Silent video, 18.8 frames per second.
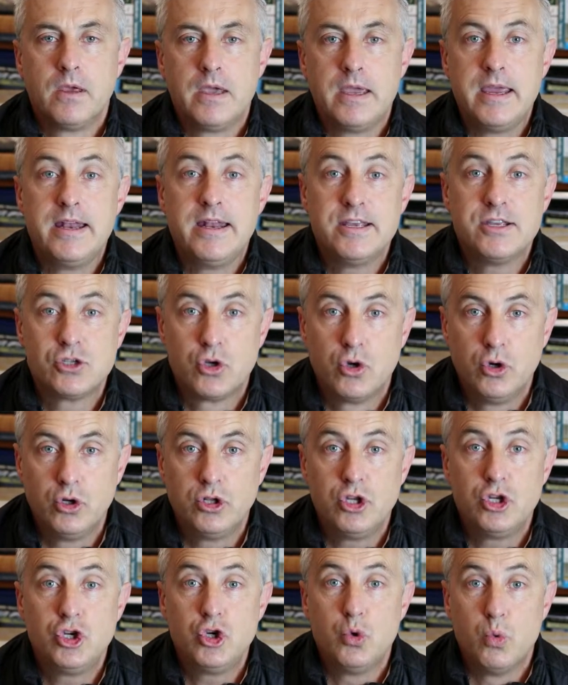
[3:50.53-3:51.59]
It is good
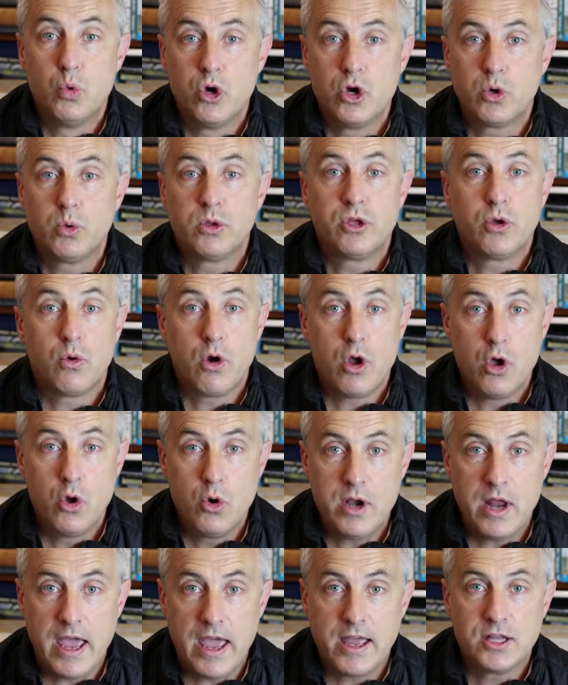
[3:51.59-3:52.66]
that you work with your
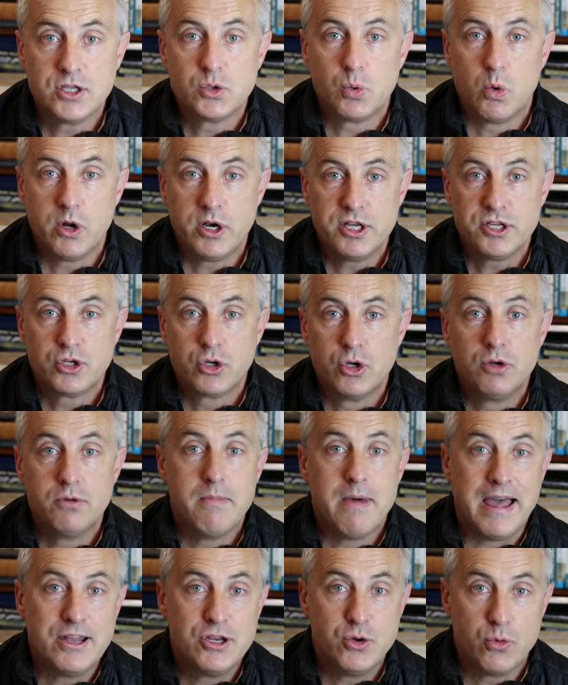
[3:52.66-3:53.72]
own hands what is good,
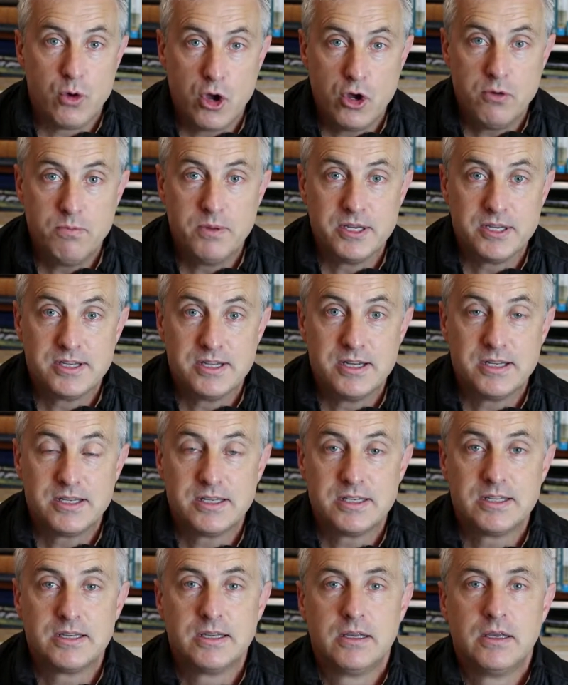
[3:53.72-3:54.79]
mind your own
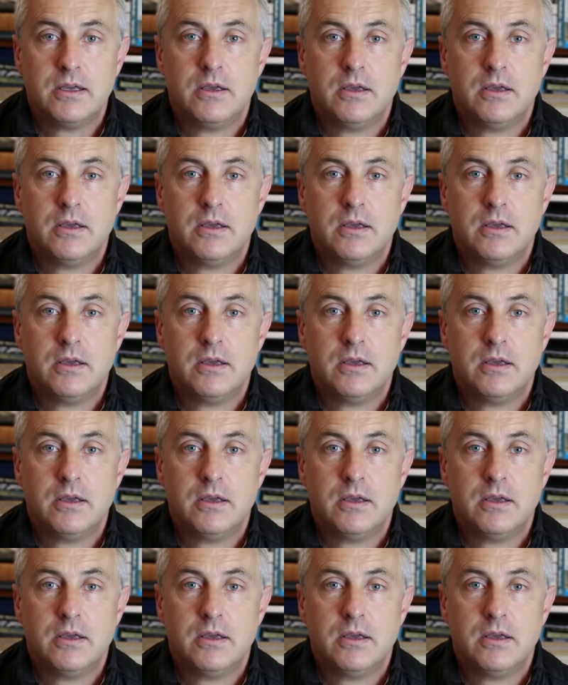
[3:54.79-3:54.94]
business,